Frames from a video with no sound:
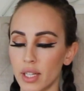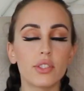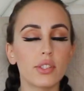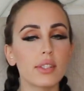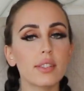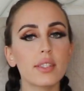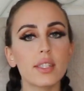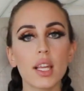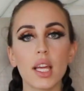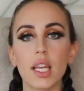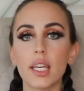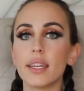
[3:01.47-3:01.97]

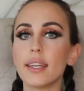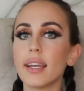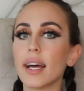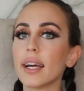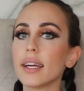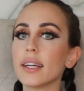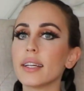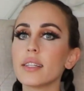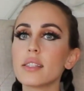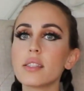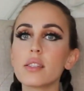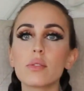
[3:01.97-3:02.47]
Just a
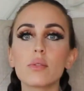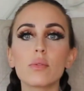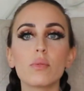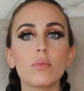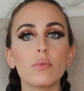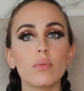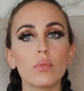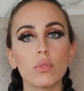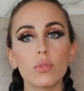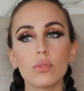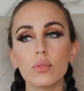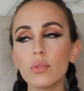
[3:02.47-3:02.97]
nice
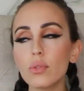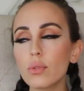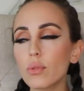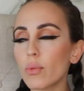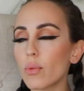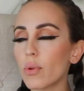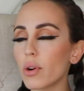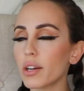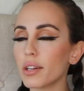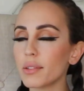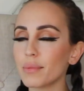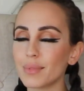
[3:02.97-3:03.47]

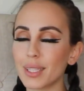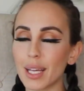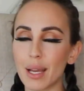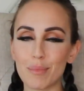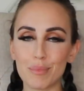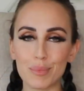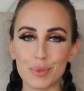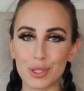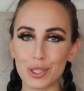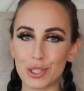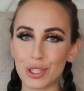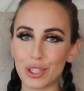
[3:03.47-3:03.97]
lukewarm
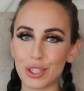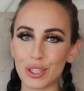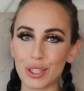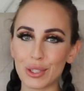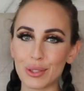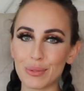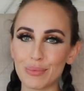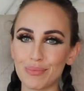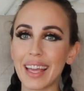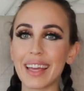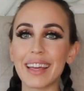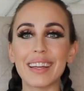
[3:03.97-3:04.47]

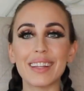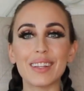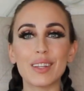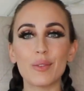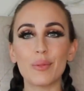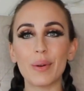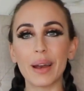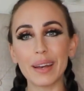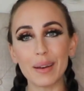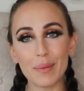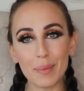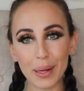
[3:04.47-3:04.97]
temperature and the
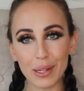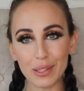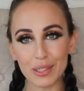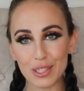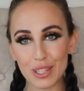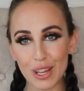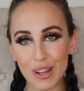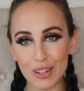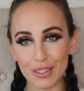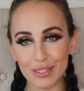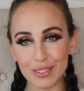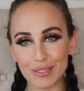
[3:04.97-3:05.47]
right amount of
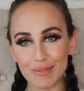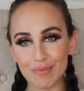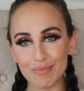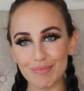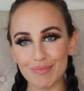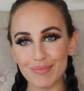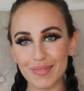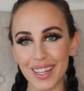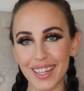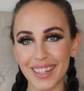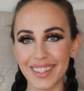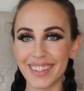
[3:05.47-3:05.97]
salt.
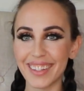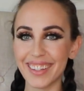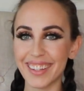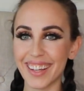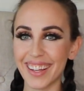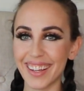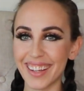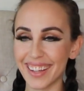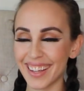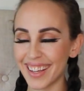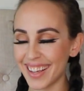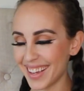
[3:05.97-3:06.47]

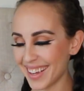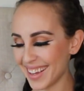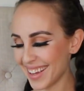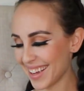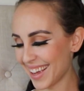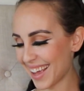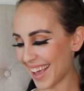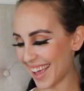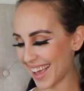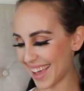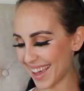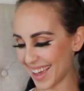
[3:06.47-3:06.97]

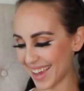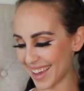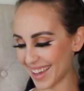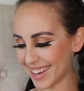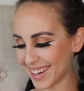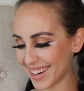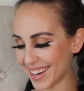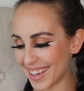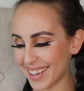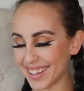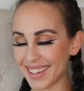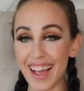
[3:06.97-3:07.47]

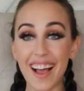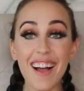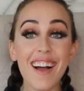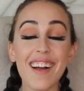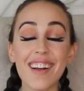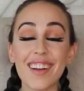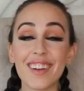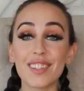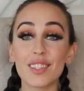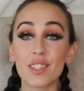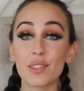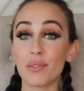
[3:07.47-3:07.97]
And
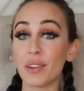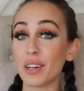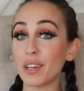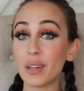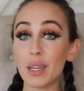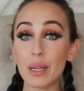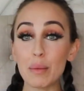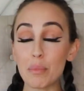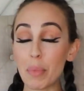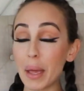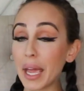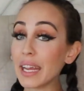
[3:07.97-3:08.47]
yeah, it's
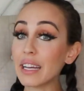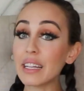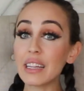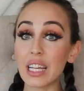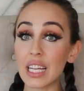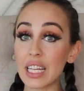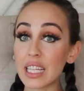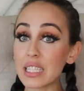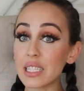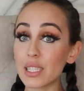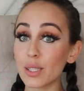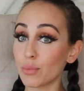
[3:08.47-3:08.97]
very
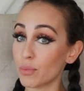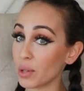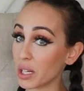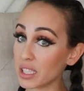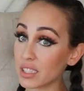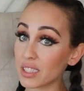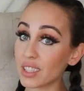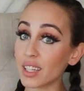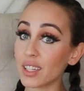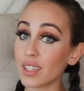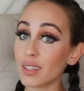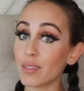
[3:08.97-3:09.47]
painless when
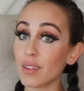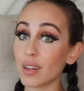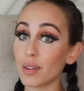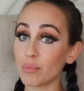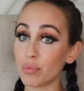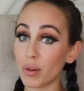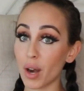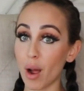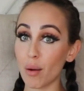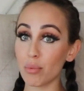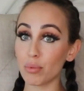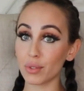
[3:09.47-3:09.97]
done
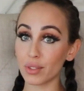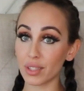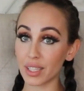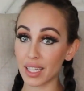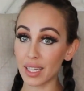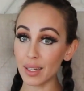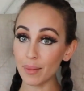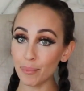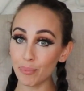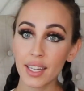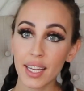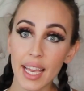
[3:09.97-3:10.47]

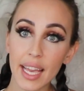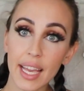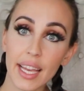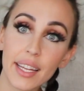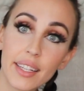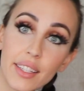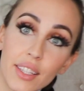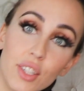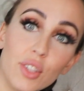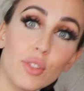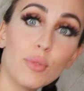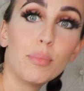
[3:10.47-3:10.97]
properly.
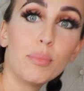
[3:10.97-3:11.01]
And you